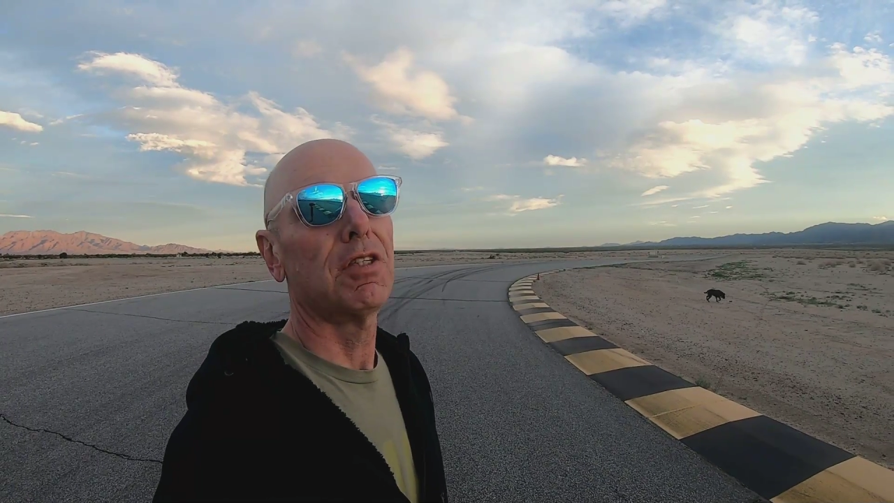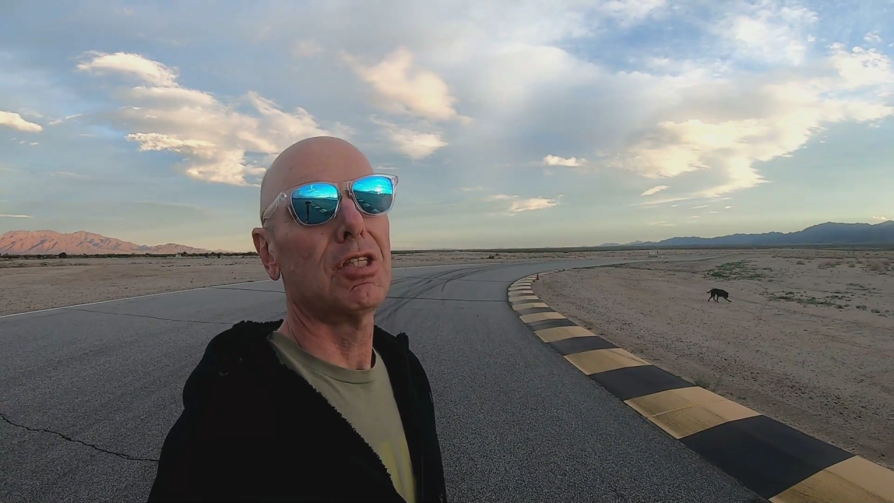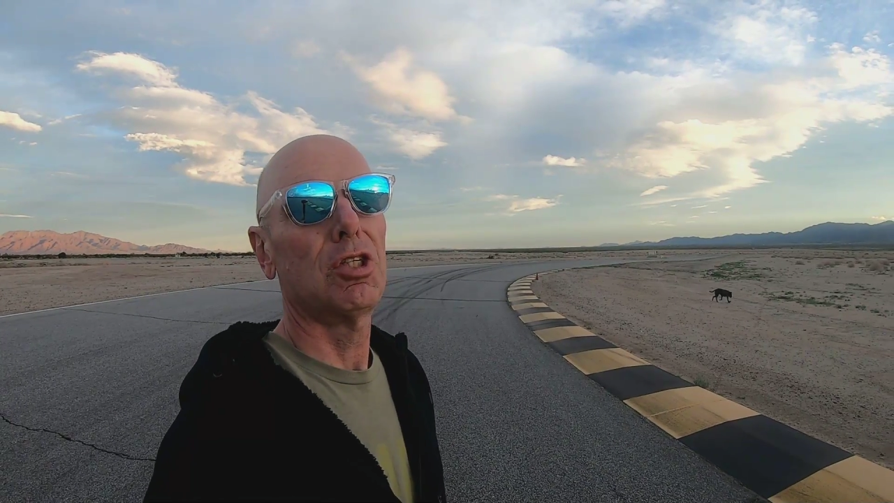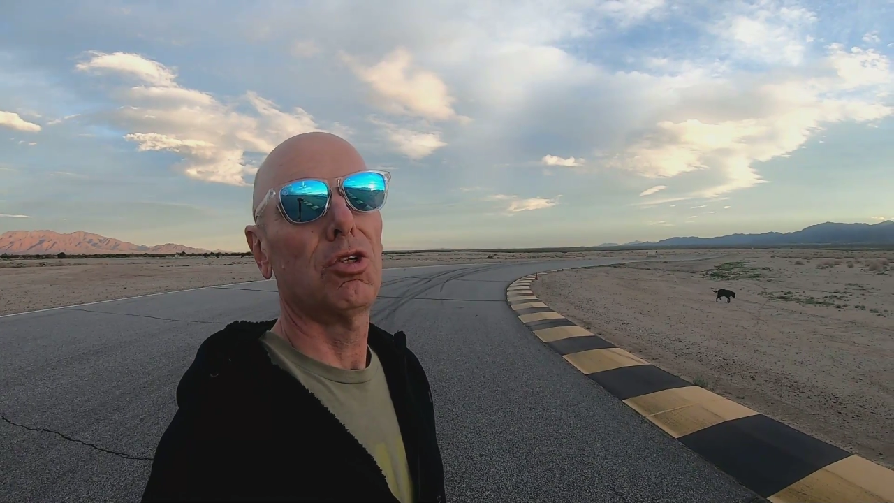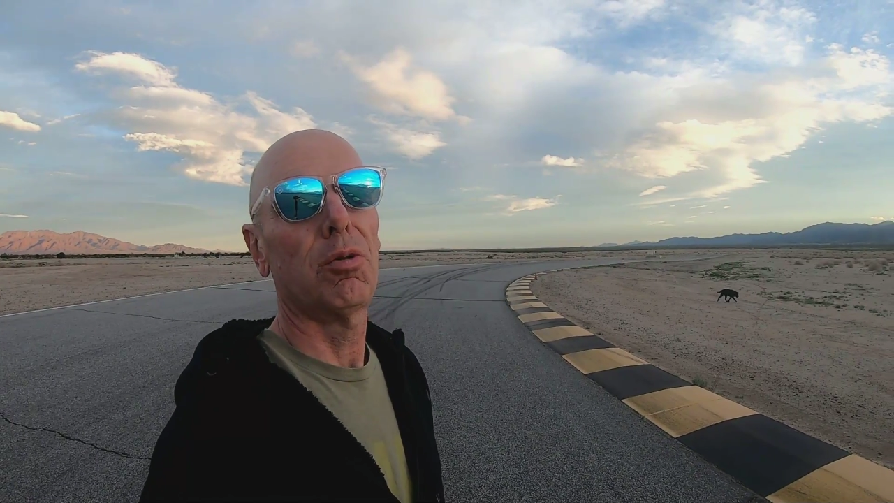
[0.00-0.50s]
to
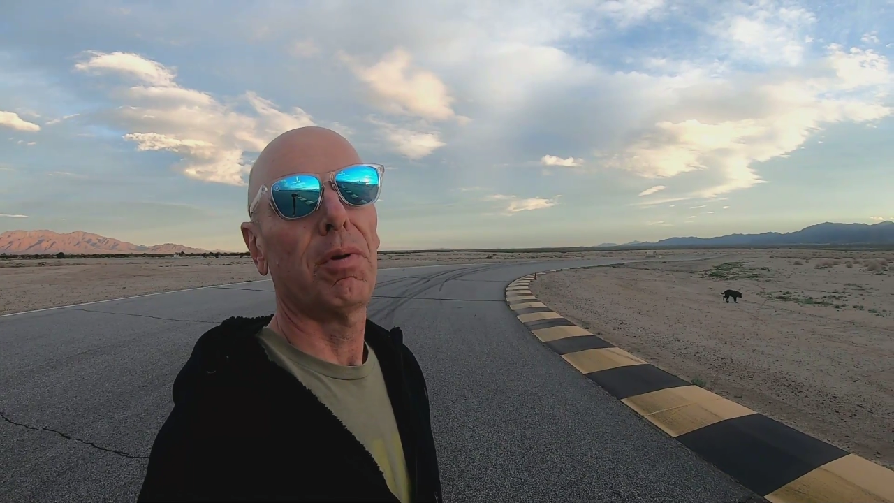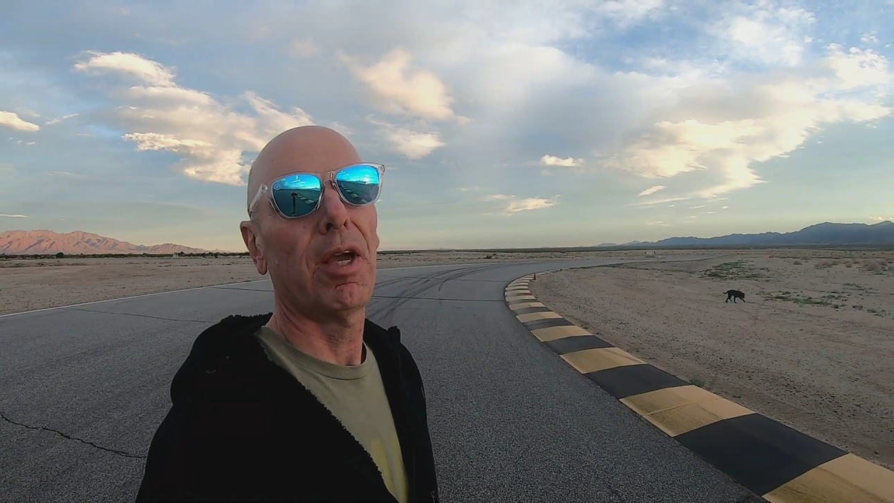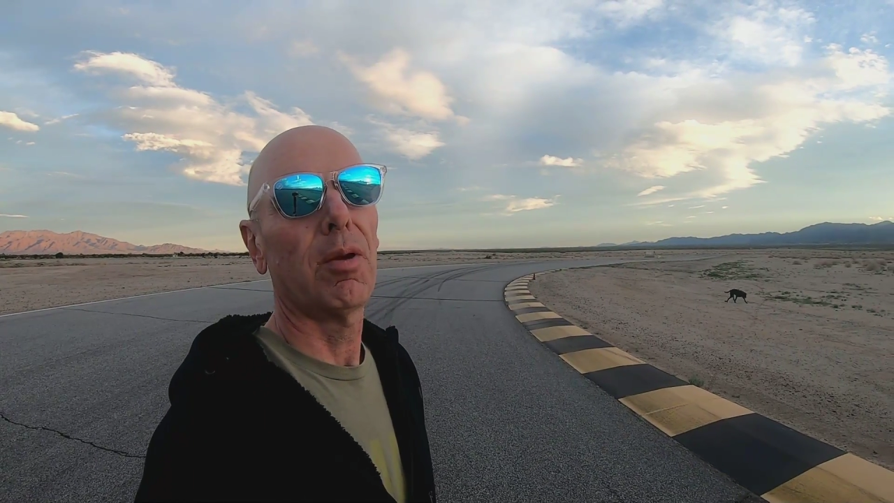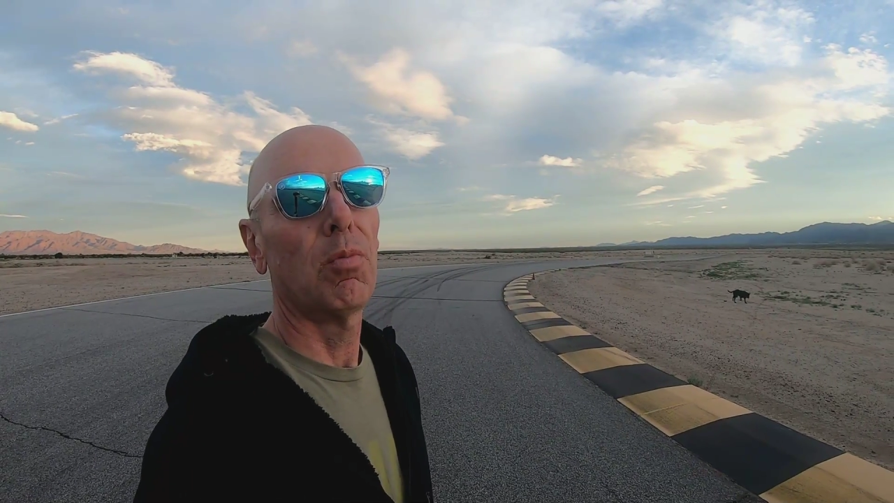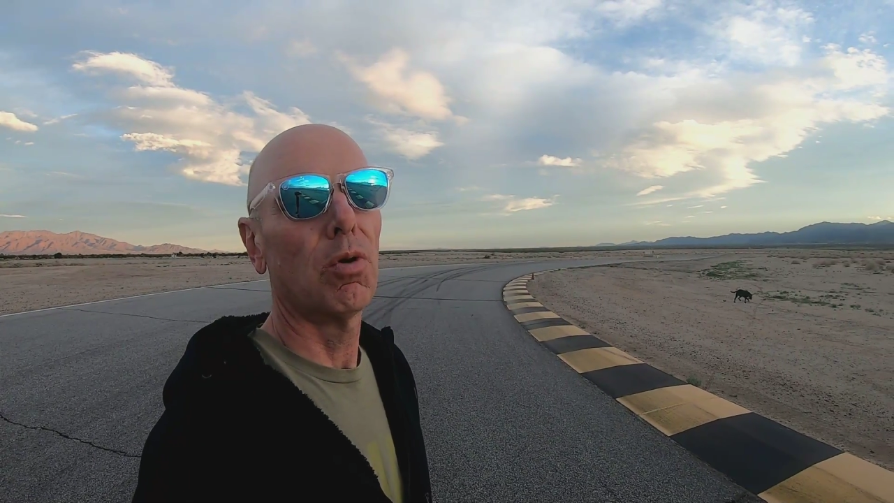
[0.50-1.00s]
steer the
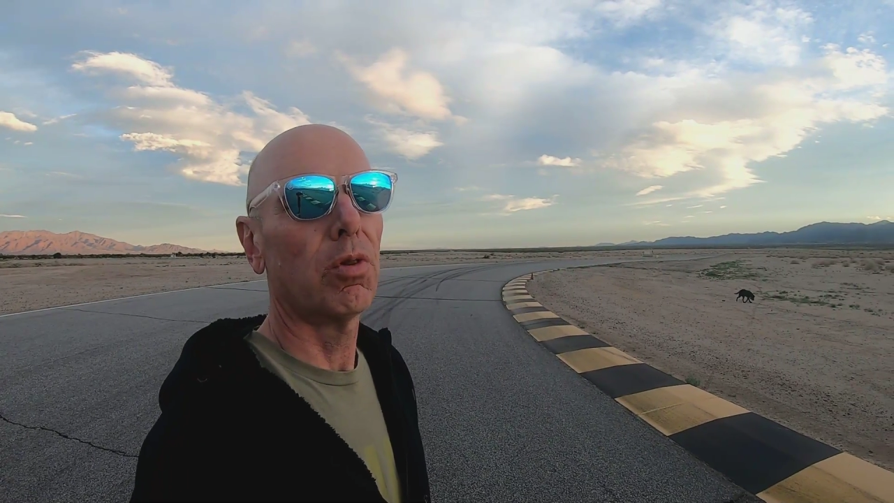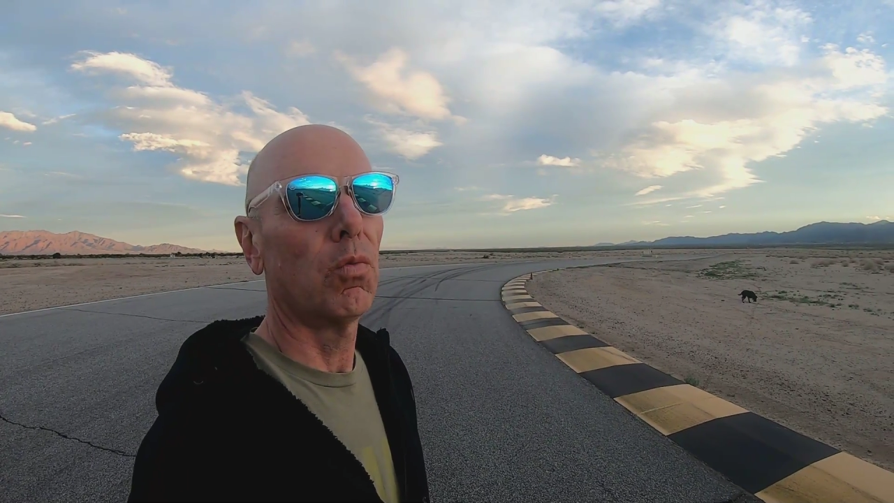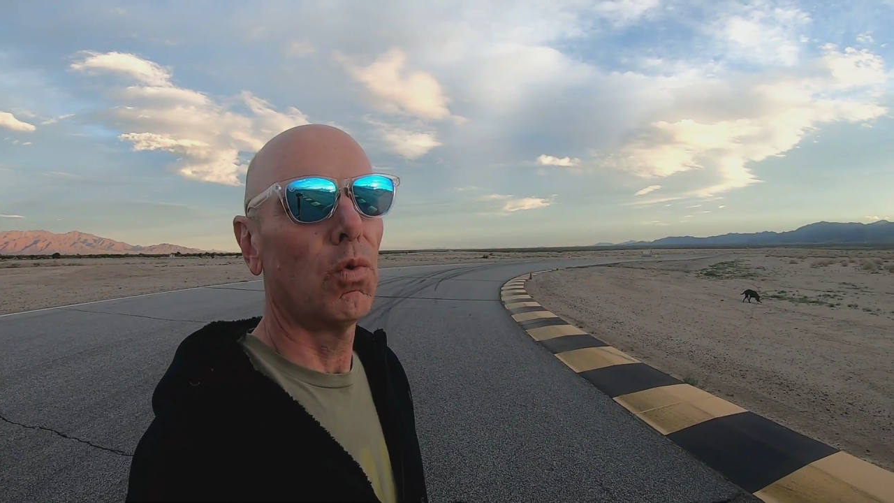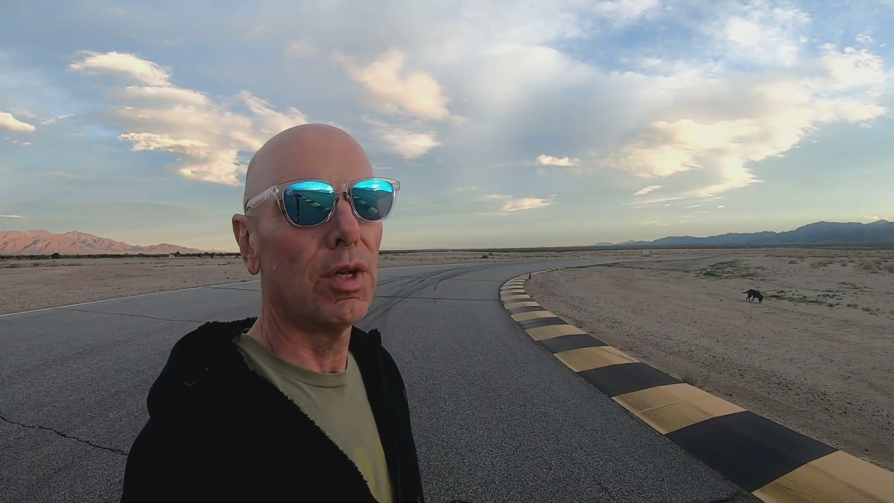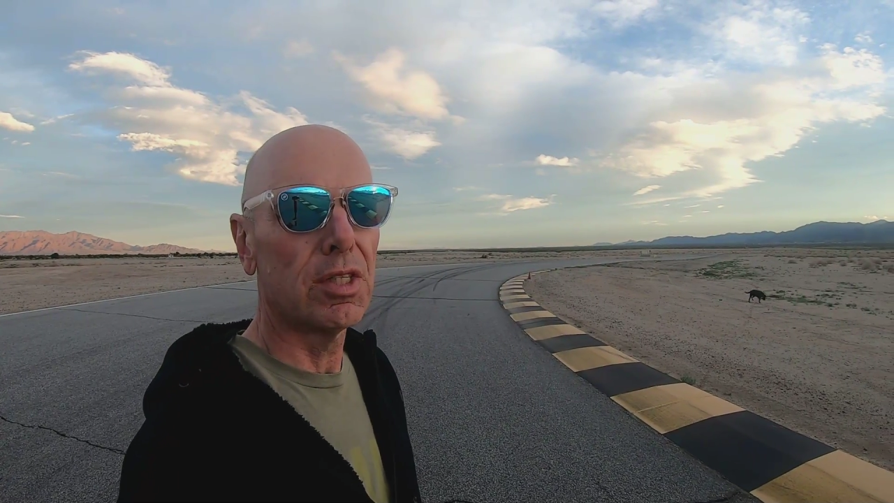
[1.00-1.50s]
bike more
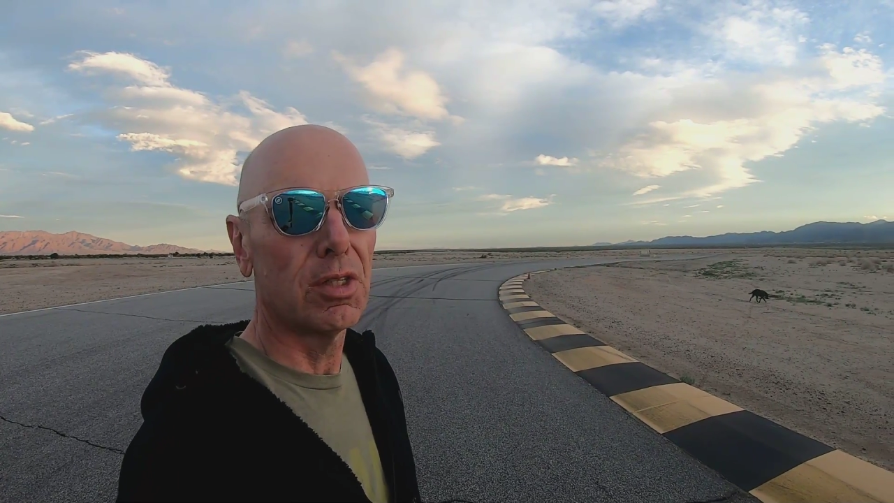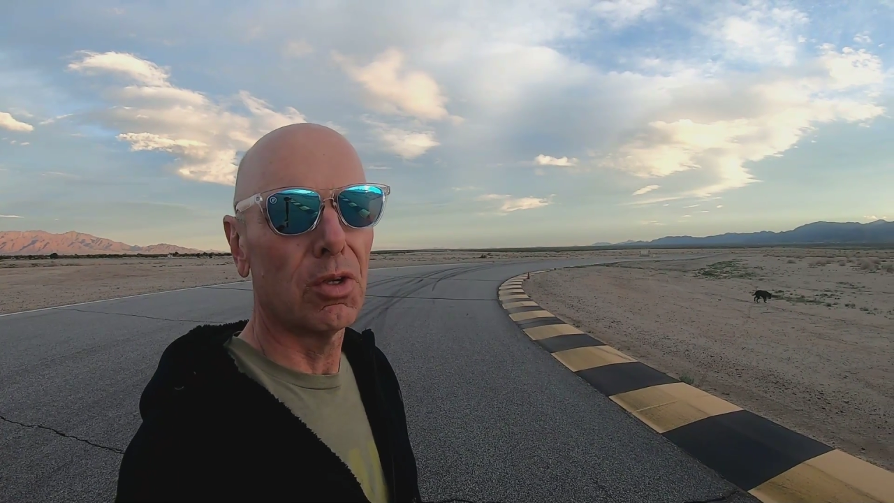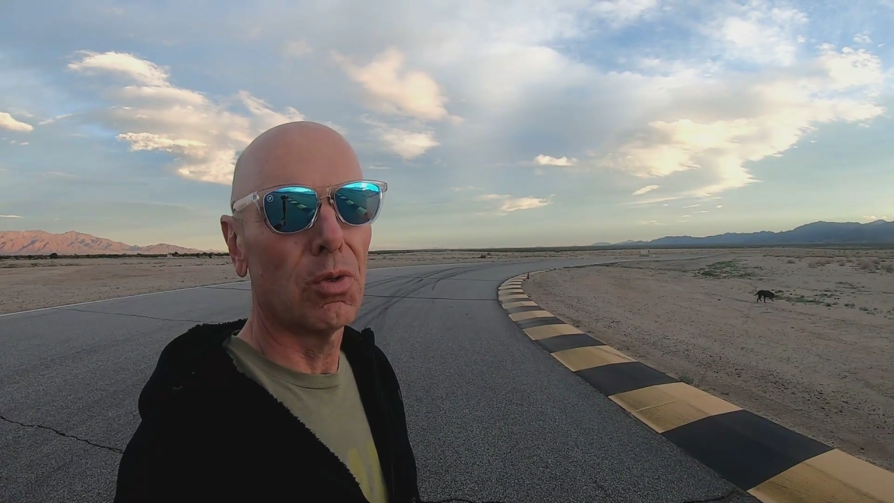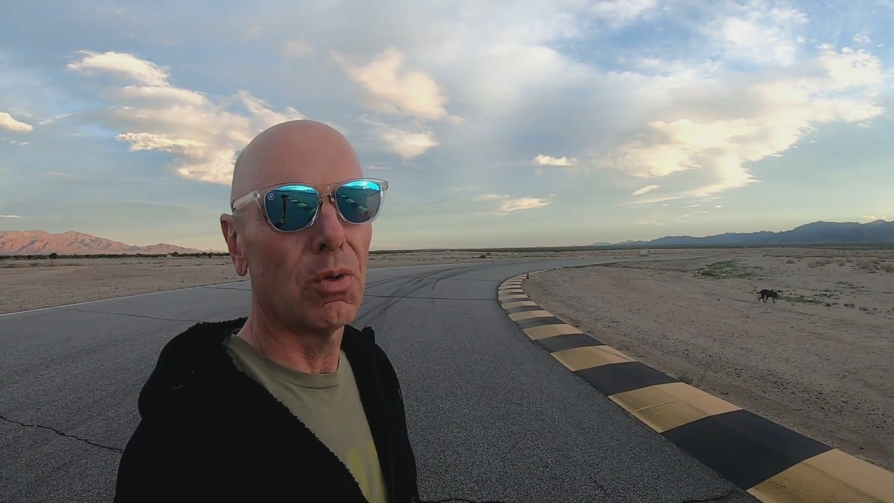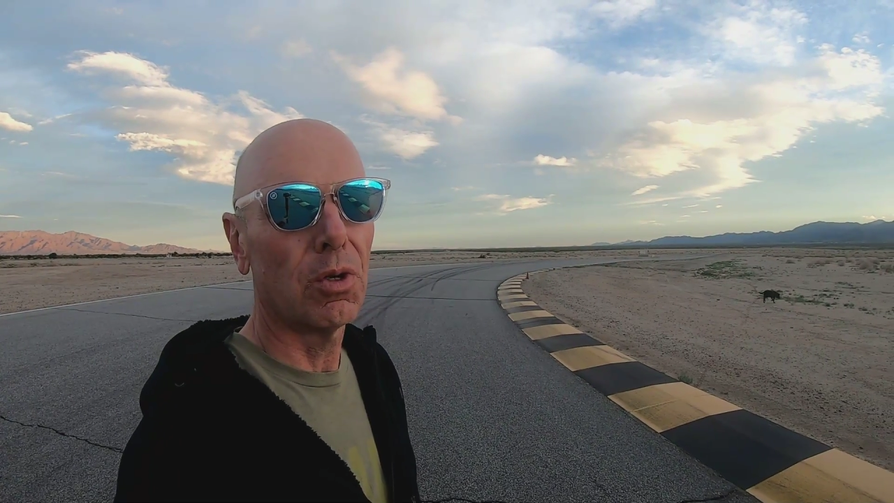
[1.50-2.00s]
than once in
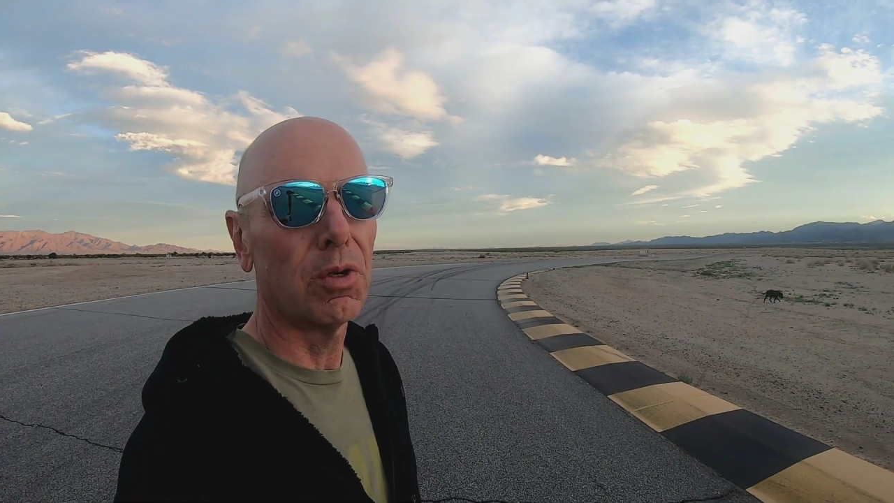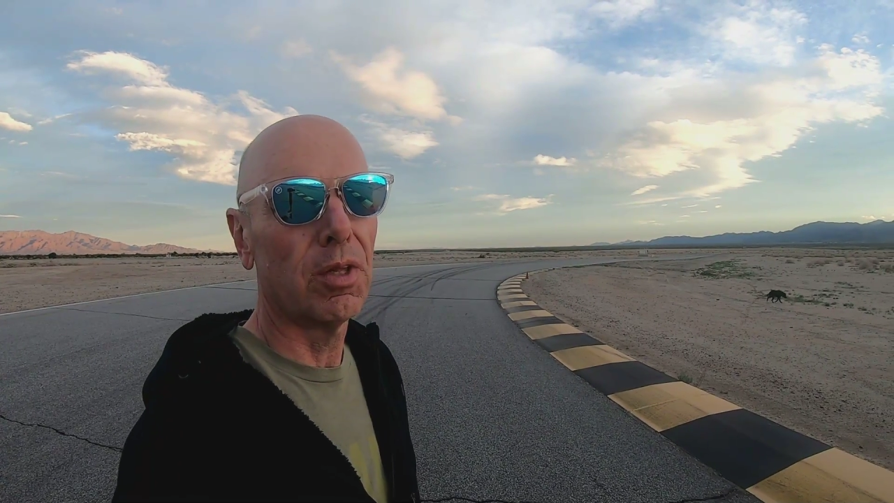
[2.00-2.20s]
the corner,